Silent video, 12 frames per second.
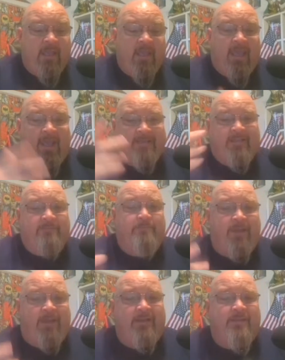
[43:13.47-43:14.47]
As I
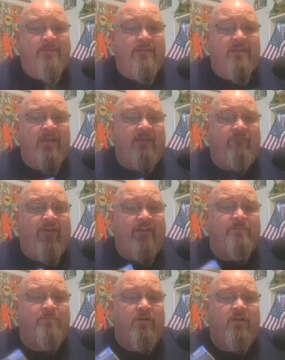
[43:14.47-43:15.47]
put in the
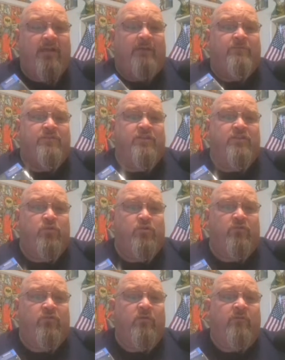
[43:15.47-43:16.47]
Facebook, I was going to switch
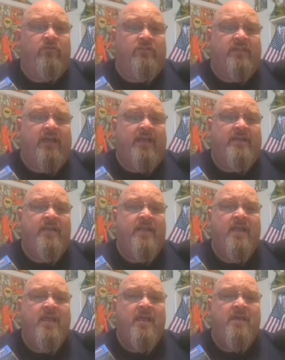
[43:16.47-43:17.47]
over to Riverside
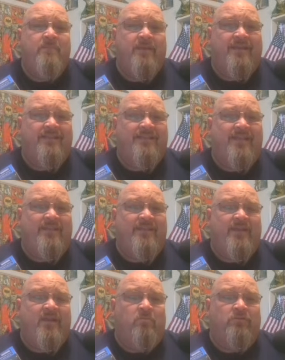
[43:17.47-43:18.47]
because, again,
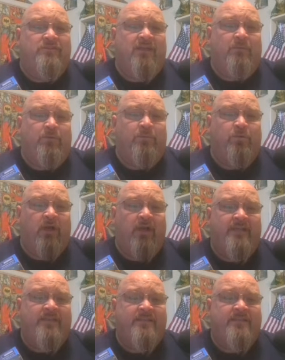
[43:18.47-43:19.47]
they almost doubled the
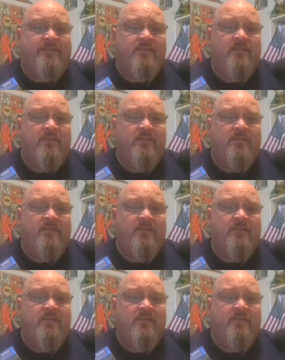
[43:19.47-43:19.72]
price.